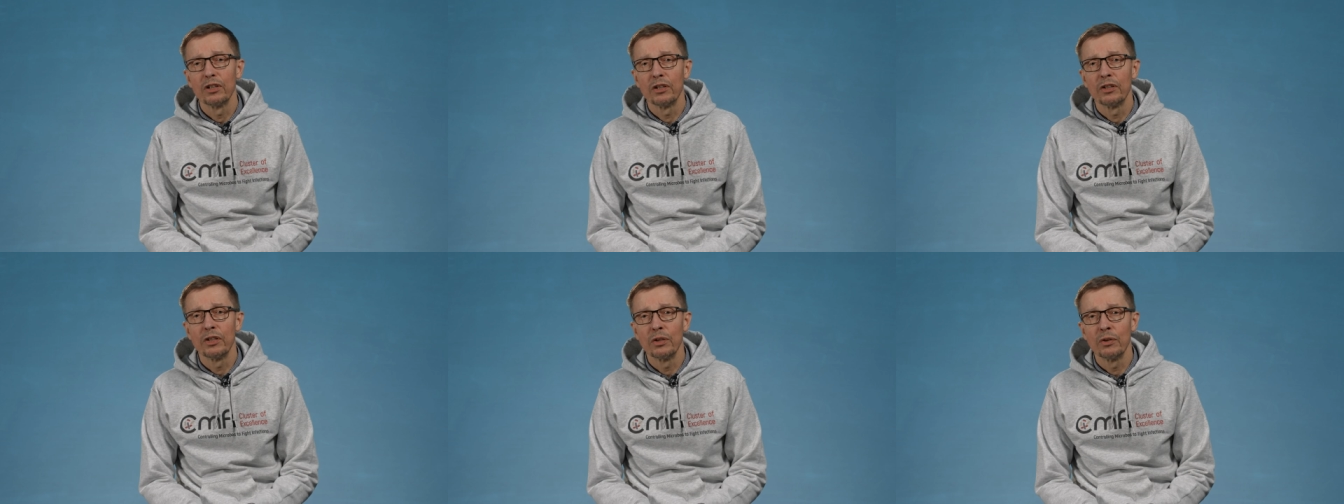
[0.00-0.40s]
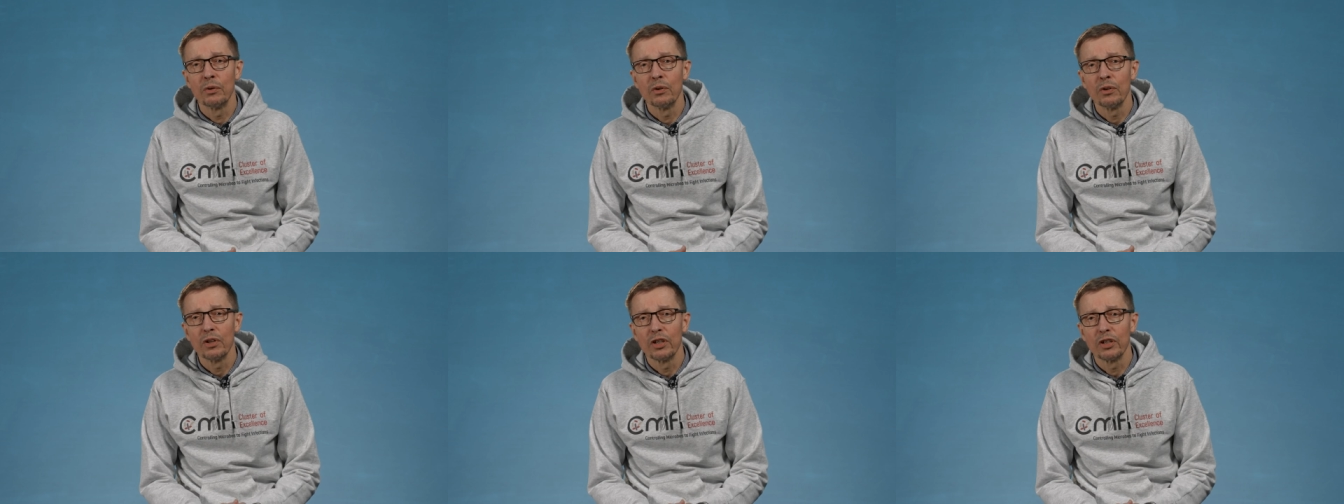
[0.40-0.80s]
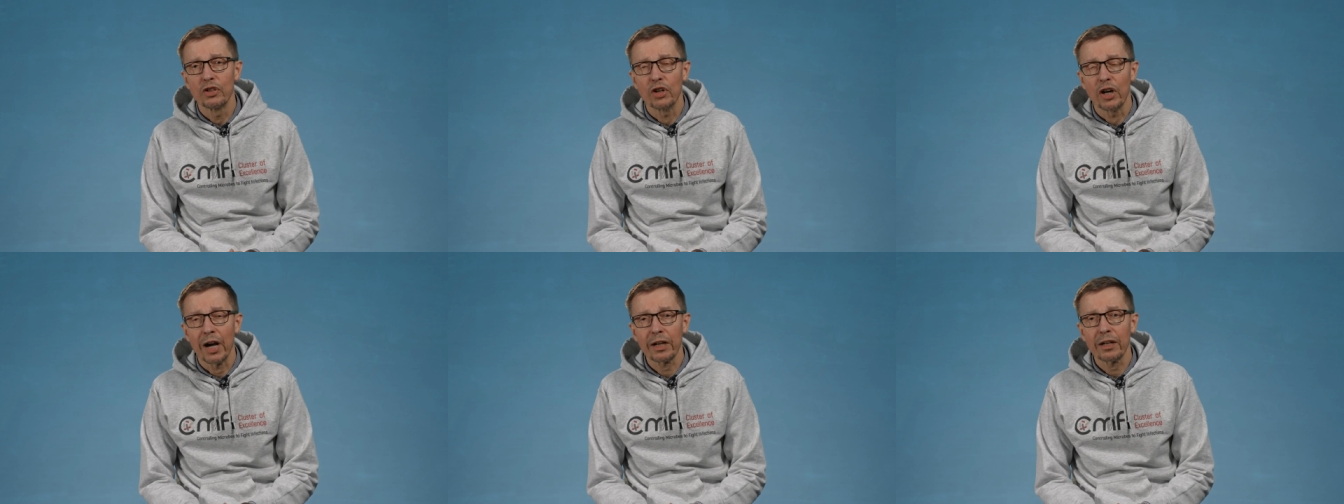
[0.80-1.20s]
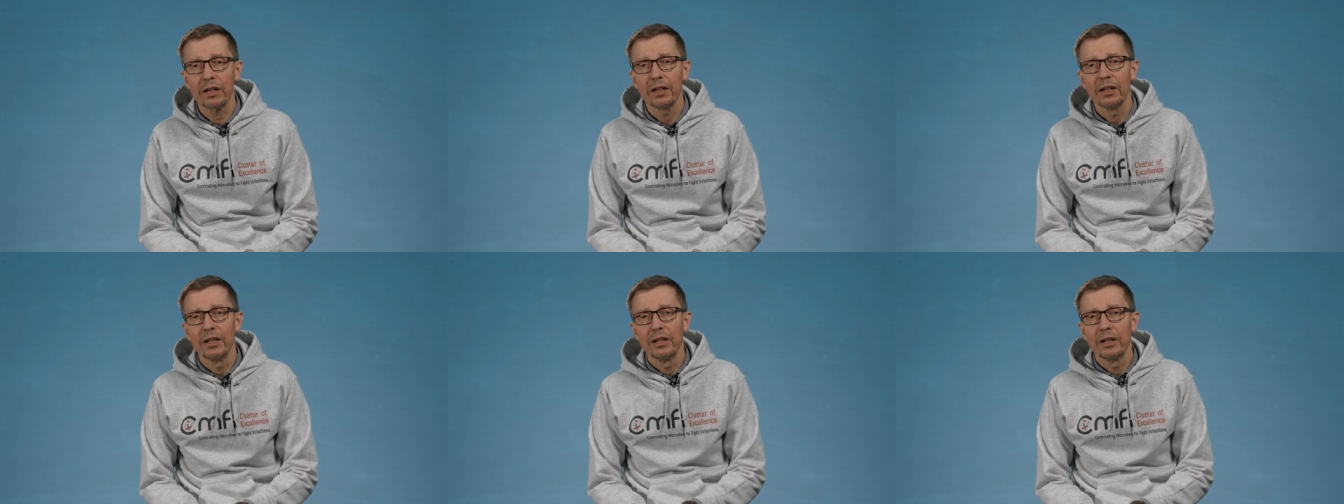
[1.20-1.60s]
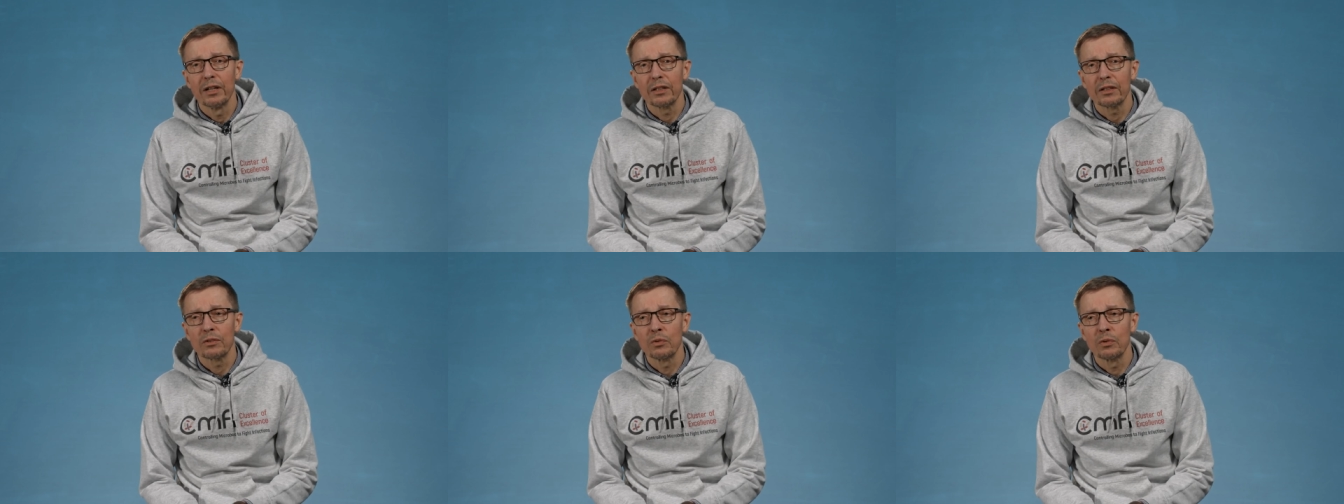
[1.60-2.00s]
a new drug
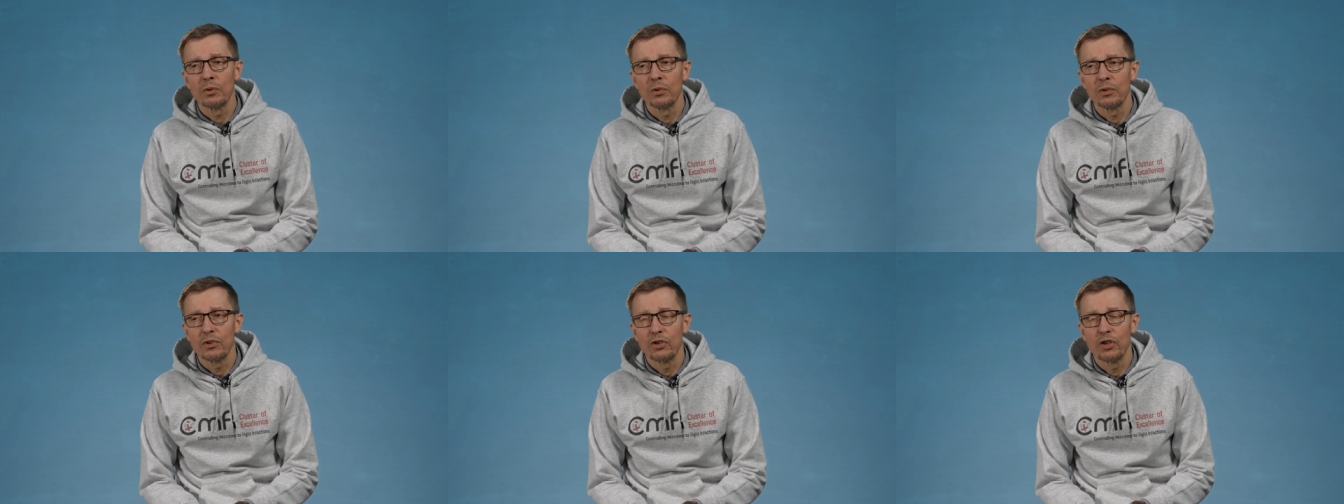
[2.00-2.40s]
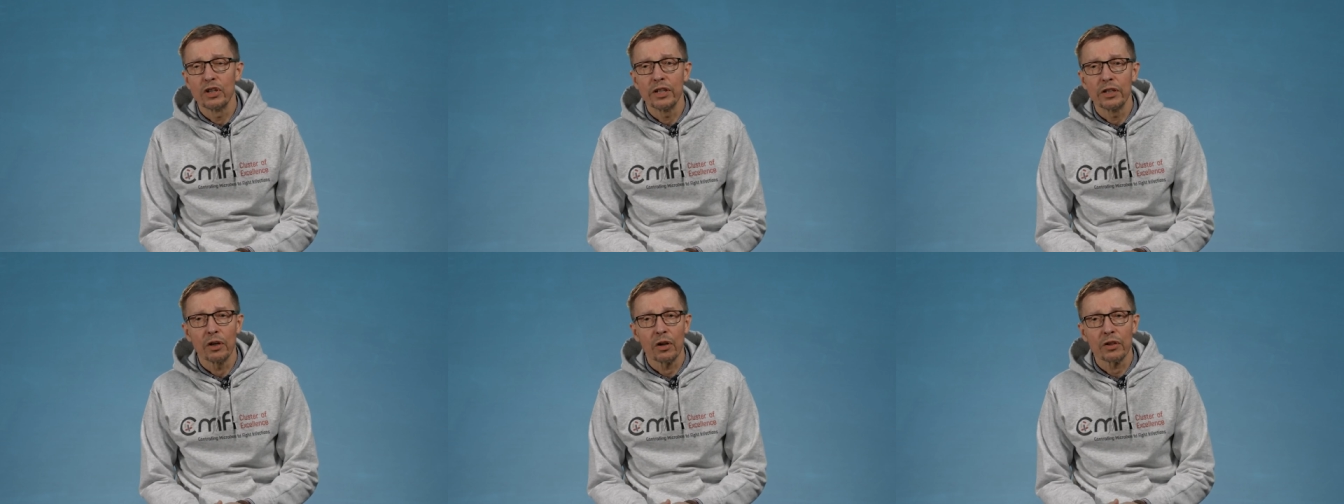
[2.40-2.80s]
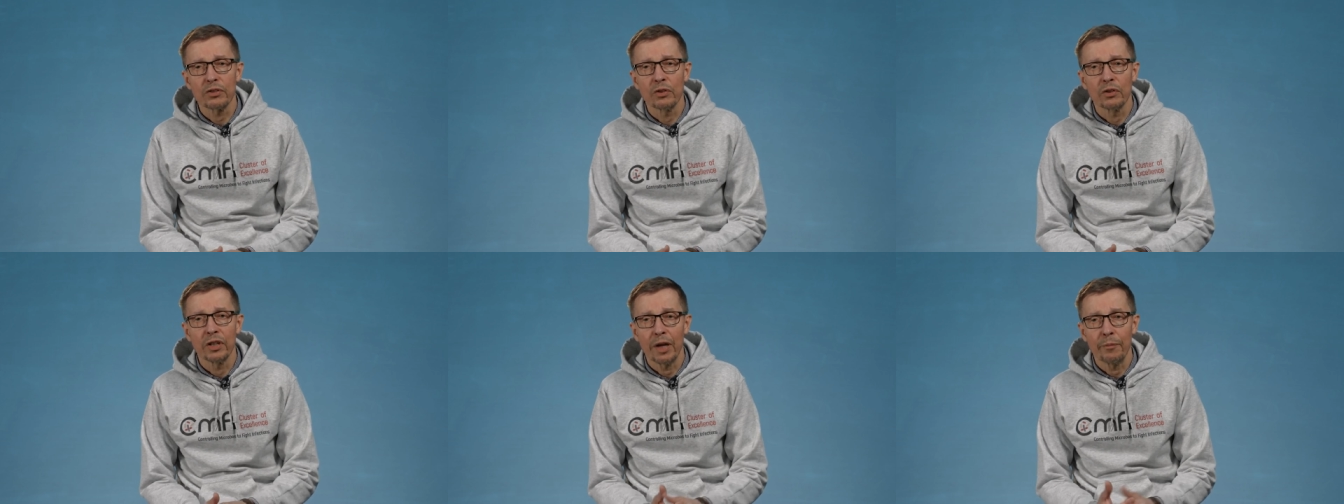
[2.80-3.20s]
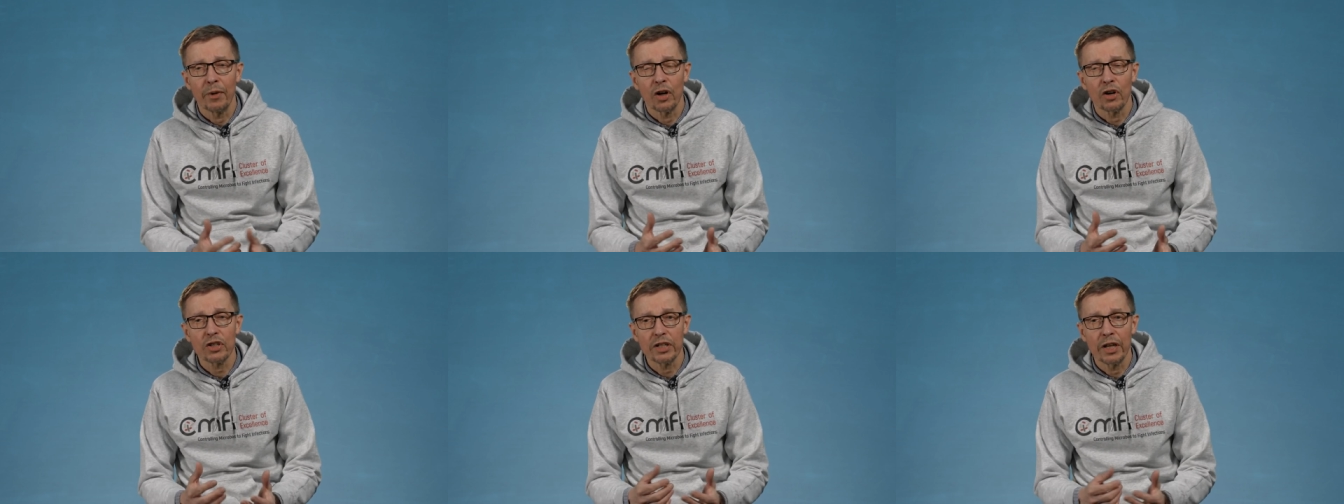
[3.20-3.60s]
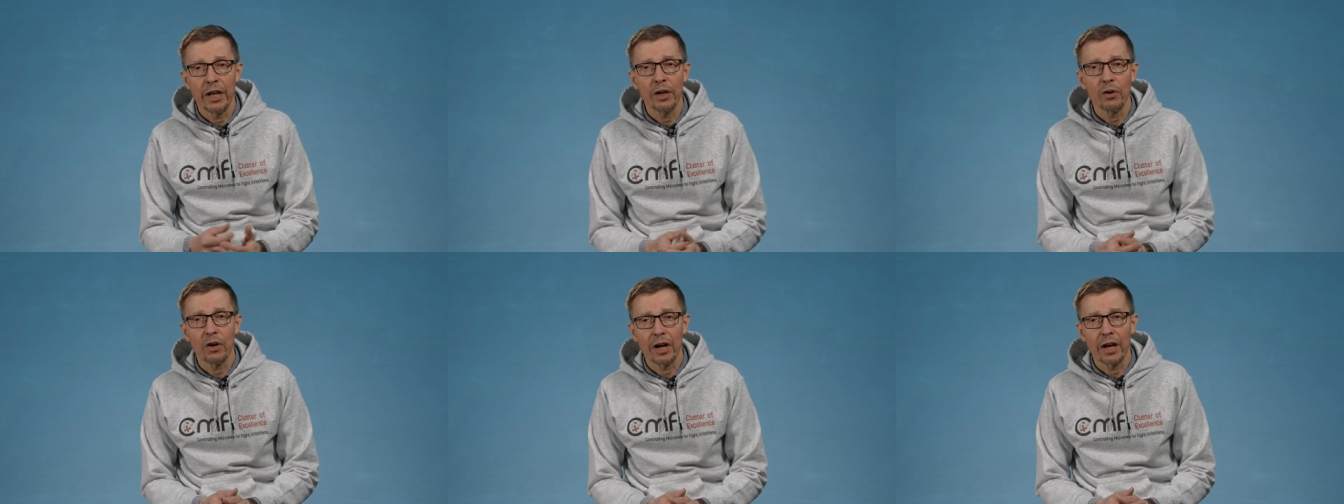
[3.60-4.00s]
to treat also an
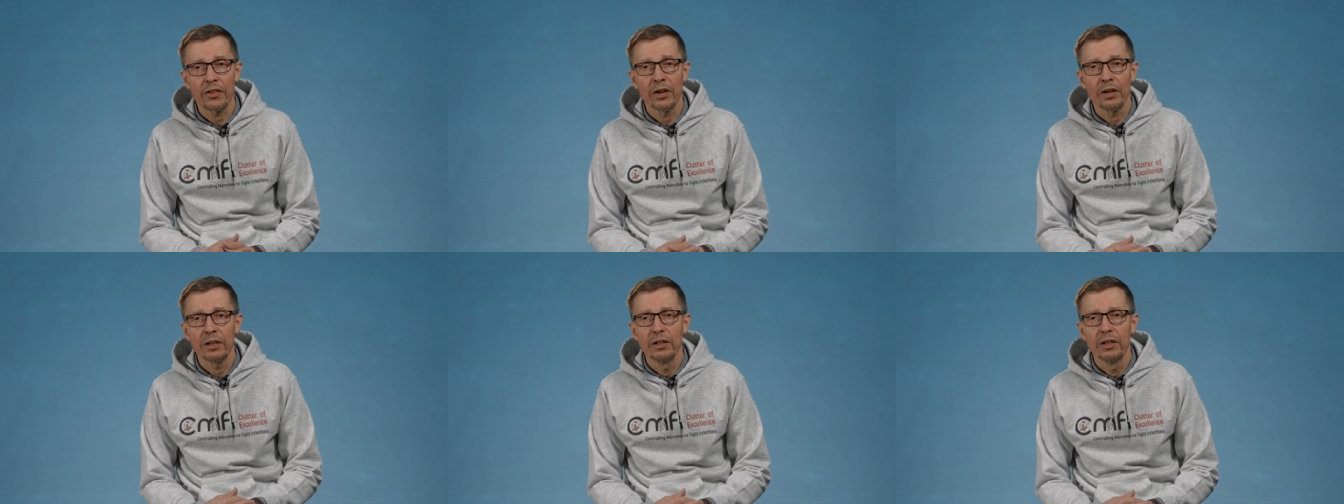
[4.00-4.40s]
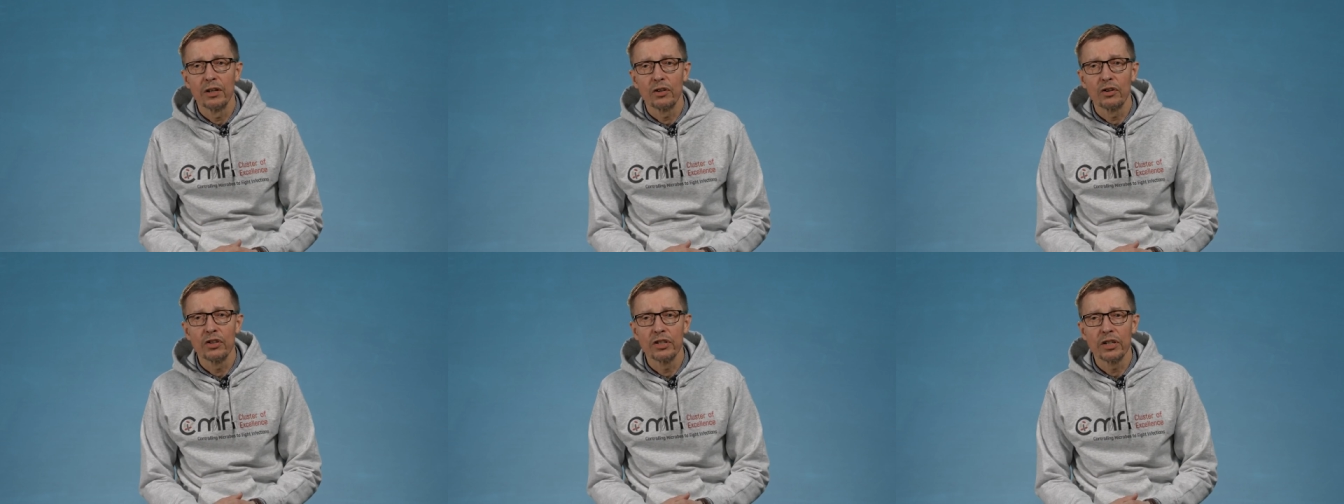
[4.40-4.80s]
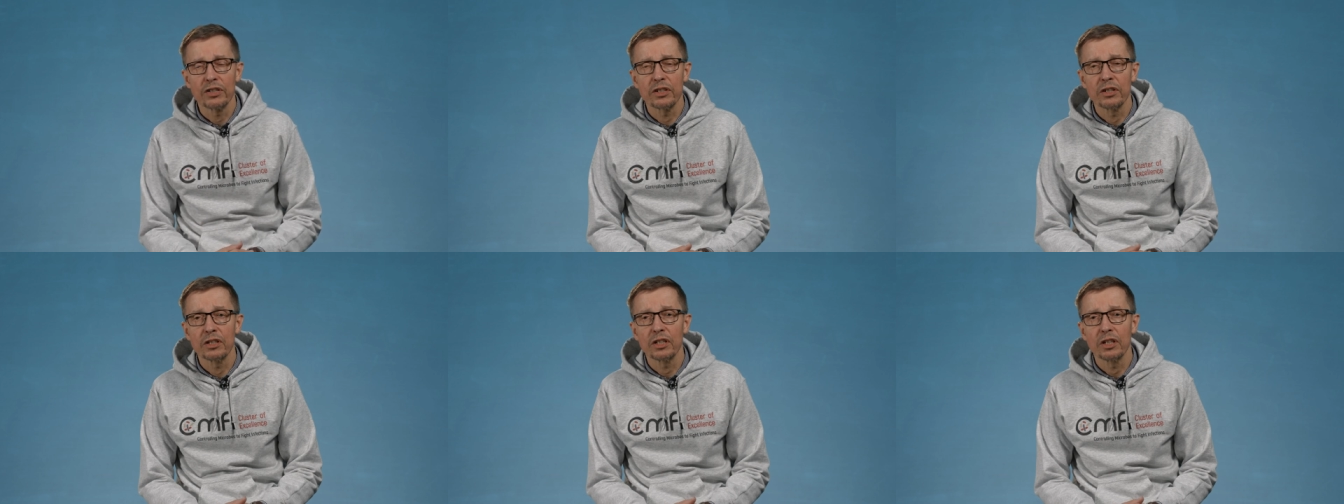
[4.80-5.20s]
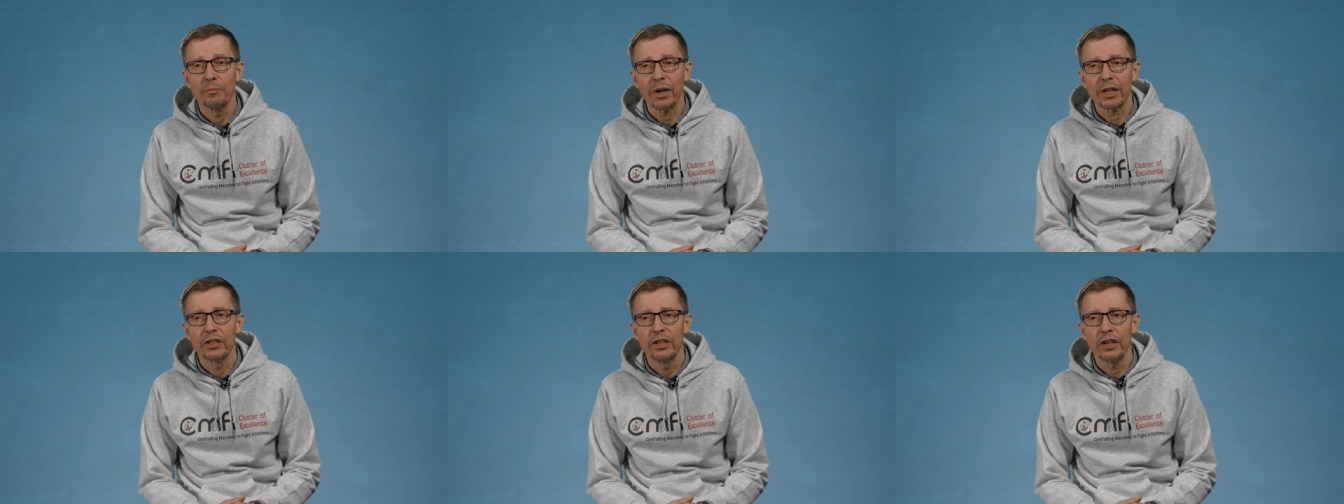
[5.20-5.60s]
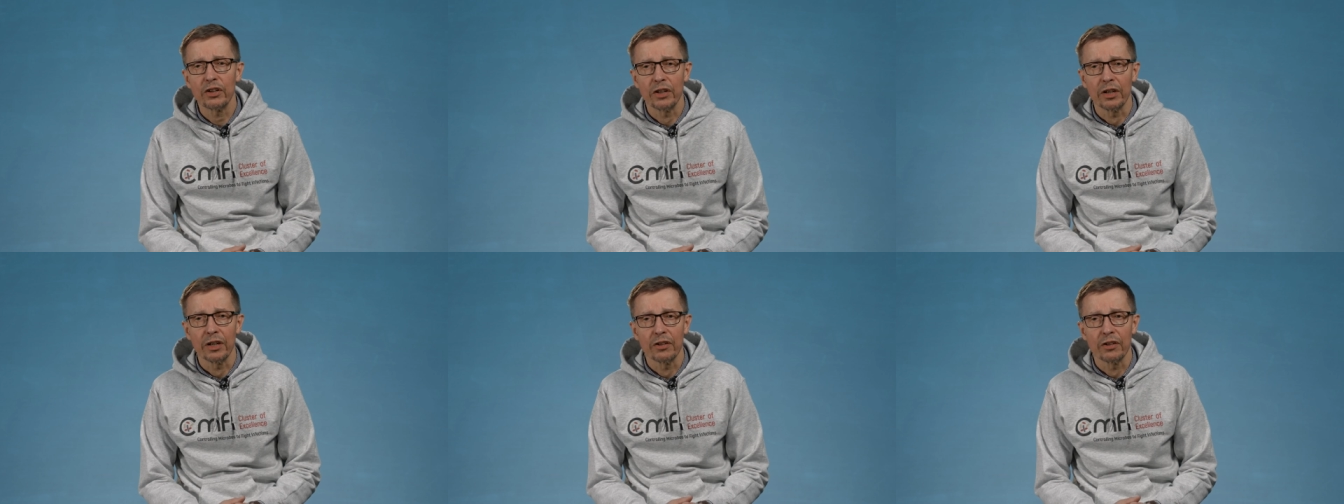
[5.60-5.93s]
MRSA or other resistant bacteria.